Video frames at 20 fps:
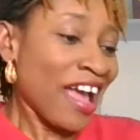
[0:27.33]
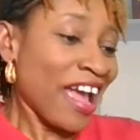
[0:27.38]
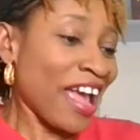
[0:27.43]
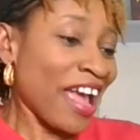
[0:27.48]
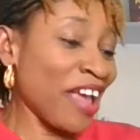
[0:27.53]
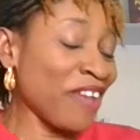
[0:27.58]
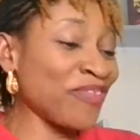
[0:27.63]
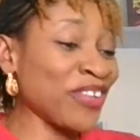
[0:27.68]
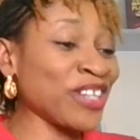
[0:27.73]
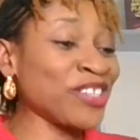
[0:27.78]

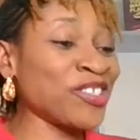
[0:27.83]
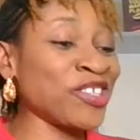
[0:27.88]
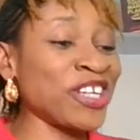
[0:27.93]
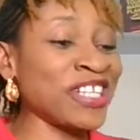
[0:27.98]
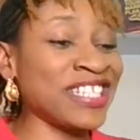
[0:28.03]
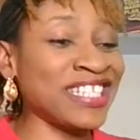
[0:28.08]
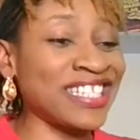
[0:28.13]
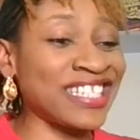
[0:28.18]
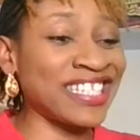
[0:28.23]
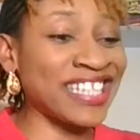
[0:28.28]
If you're
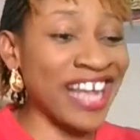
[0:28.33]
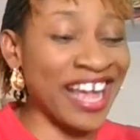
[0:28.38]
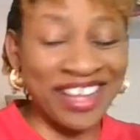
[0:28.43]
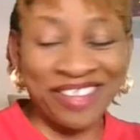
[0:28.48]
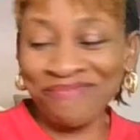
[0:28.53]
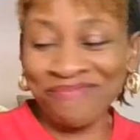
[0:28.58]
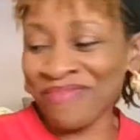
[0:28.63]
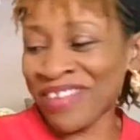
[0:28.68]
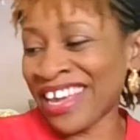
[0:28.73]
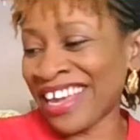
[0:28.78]
just
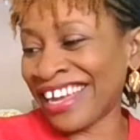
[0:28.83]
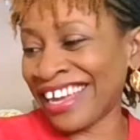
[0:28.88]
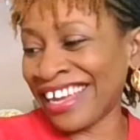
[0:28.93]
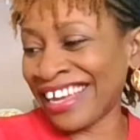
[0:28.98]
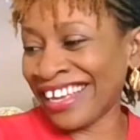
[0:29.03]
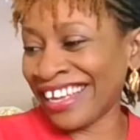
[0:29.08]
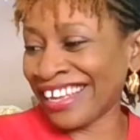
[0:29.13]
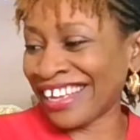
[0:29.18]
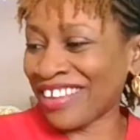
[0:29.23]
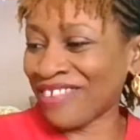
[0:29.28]
seeing
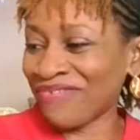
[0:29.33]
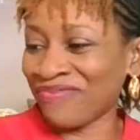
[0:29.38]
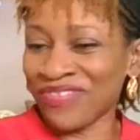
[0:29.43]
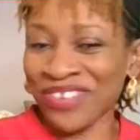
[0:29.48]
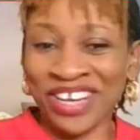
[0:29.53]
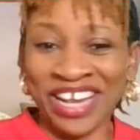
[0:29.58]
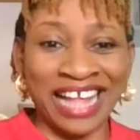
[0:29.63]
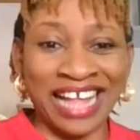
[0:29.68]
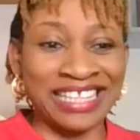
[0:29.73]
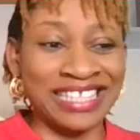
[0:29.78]
me, if you
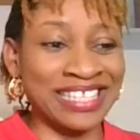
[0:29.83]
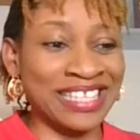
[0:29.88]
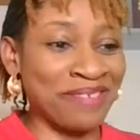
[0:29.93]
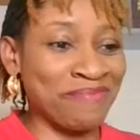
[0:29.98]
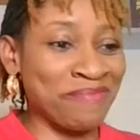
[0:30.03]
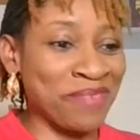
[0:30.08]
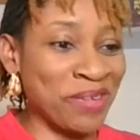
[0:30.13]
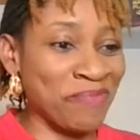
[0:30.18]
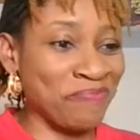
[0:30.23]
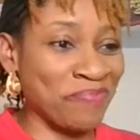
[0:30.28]
can see
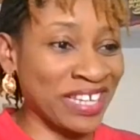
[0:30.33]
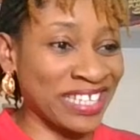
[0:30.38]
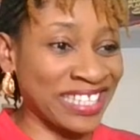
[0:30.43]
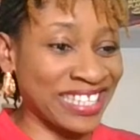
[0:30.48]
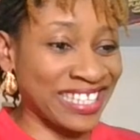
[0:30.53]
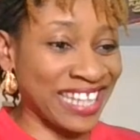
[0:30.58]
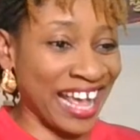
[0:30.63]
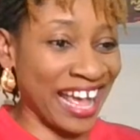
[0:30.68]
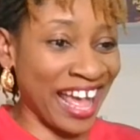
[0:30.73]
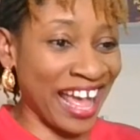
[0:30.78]
me, please
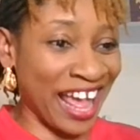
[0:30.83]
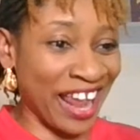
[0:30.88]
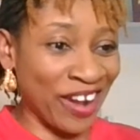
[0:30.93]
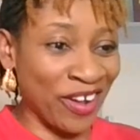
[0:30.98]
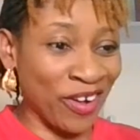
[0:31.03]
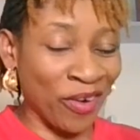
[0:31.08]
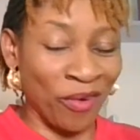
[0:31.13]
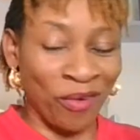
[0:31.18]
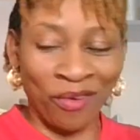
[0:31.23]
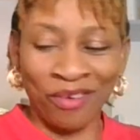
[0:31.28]
say
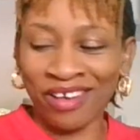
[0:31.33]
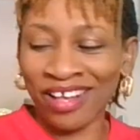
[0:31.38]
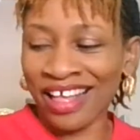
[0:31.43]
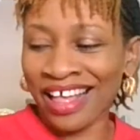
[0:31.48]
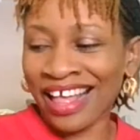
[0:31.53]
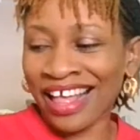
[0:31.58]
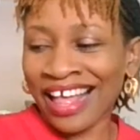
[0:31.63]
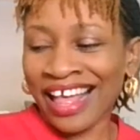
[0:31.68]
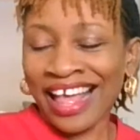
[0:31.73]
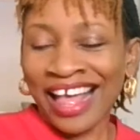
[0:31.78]
hello.
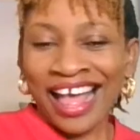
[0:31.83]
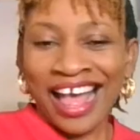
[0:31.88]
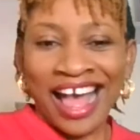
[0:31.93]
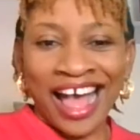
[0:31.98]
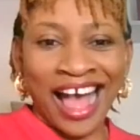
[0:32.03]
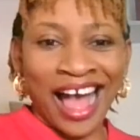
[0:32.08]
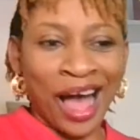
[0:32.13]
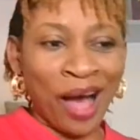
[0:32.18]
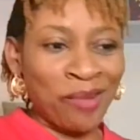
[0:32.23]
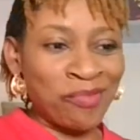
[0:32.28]

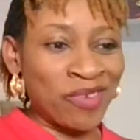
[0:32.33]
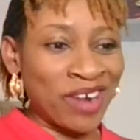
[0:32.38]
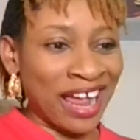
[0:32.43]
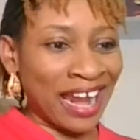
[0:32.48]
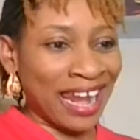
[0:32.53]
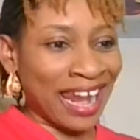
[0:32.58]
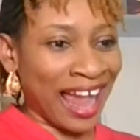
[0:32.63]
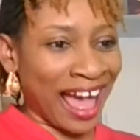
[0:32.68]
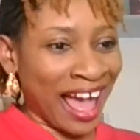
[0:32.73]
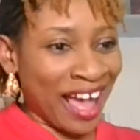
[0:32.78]
We
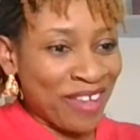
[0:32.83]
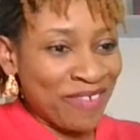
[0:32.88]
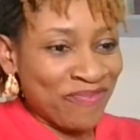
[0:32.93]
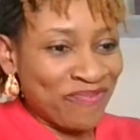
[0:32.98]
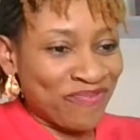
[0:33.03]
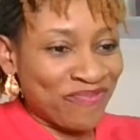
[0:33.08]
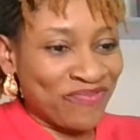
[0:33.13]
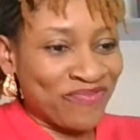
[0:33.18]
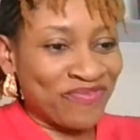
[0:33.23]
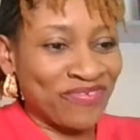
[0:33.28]
are
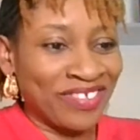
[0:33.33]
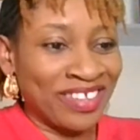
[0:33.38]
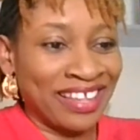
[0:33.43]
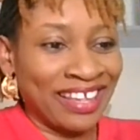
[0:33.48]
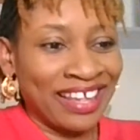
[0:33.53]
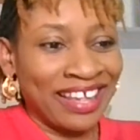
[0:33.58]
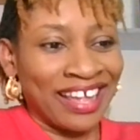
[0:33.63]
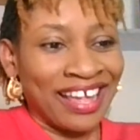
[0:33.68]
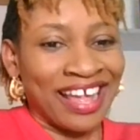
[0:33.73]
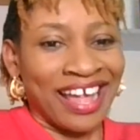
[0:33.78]
live.
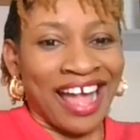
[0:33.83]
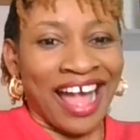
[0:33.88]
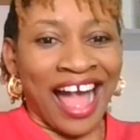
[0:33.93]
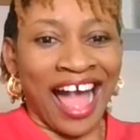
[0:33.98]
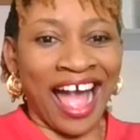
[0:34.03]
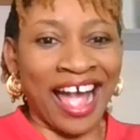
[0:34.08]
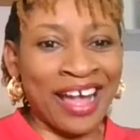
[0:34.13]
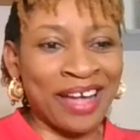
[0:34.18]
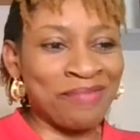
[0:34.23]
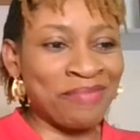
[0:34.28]

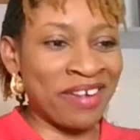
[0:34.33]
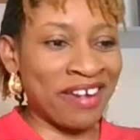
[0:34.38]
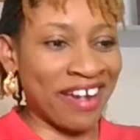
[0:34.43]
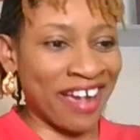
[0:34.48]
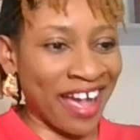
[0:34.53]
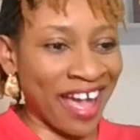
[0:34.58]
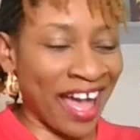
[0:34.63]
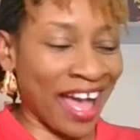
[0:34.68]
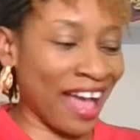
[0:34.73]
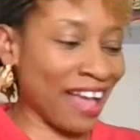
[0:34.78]
I am
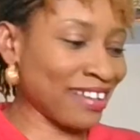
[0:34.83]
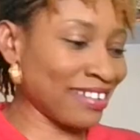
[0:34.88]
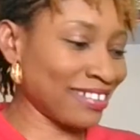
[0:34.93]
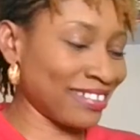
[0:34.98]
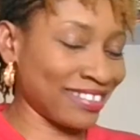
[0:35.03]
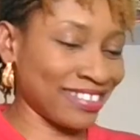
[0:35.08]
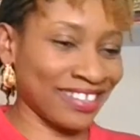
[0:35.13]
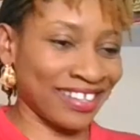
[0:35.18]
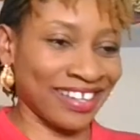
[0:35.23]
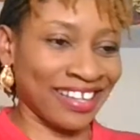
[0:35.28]
here.
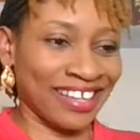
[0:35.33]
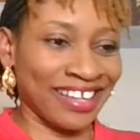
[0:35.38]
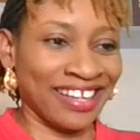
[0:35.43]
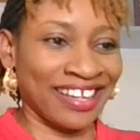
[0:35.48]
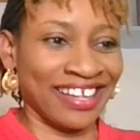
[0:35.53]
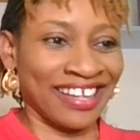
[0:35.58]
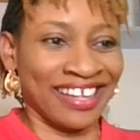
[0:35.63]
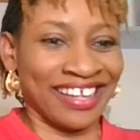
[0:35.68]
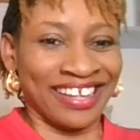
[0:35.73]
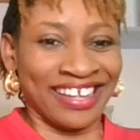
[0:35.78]

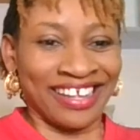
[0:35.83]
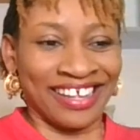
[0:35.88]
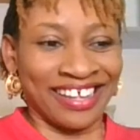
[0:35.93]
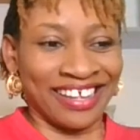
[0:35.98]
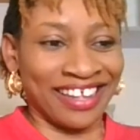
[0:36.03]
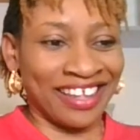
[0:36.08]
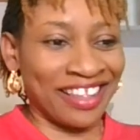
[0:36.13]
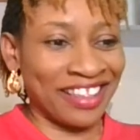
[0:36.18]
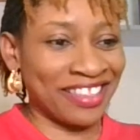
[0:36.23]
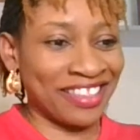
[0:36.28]

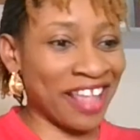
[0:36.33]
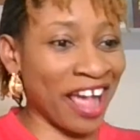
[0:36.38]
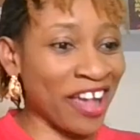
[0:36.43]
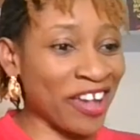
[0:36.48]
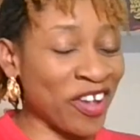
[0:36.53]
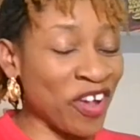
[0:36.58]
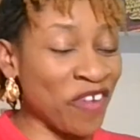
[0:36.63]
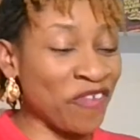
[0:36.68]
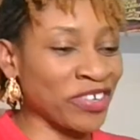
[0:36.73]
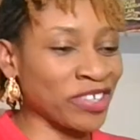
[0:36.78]

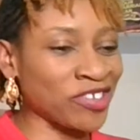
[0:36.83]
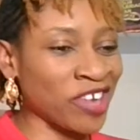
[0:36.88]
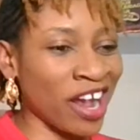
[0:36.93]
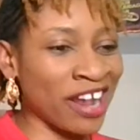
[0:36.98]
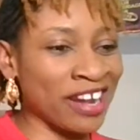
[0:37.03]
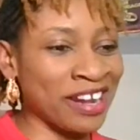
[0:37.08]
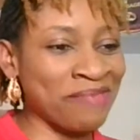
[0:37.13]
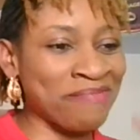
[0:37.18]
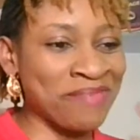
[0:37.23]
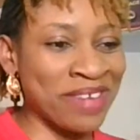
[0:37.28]
Thank you for
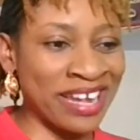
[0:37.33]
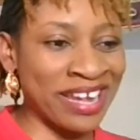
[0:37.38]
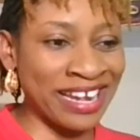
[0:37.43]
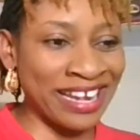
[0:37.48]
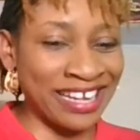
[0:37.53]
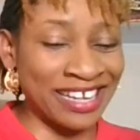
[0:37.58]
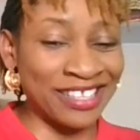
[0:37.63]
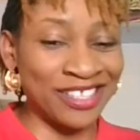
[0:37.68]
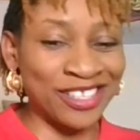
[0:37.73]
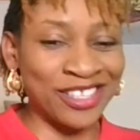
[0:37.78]
joining
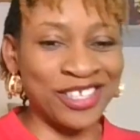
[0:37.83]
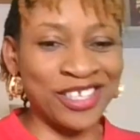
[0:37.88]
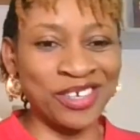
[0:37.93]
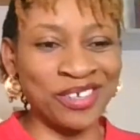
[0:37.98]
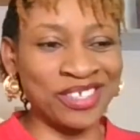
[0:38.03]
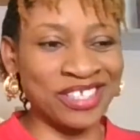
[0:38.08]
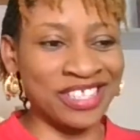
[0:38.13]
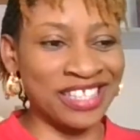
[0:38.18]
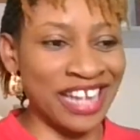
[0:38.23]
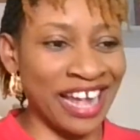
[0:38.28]
me. It's
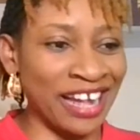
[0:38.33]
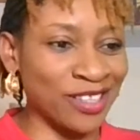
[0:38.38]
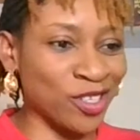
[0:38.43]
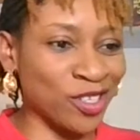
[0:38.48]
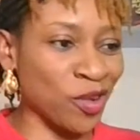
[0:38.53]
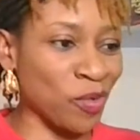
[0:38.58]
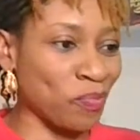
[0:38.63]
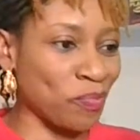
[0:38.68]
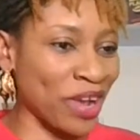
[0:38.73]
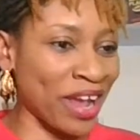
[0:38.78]
Tuesday,
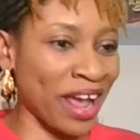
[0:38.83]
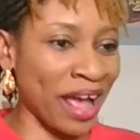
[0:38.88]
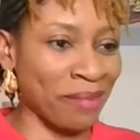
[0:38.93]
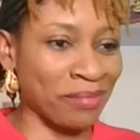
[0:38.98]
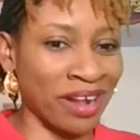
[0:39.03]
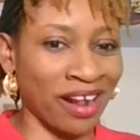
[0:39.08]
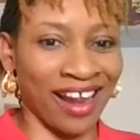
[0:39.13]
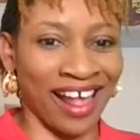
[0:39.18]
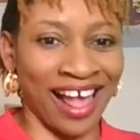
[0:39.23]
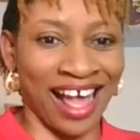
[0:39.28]
2
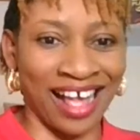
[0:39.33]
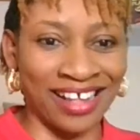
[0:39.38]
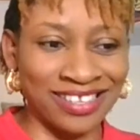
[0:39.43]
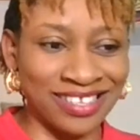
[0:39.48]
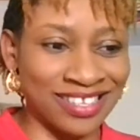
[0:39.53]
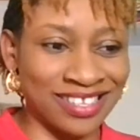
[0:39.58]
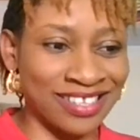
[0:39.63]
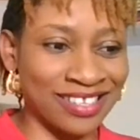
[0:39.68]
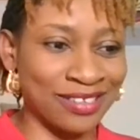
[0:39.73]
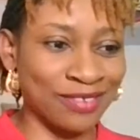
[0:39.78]
p.m.
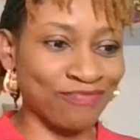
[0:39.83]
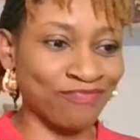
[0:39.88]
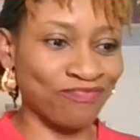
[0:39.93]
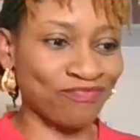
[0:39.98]
class.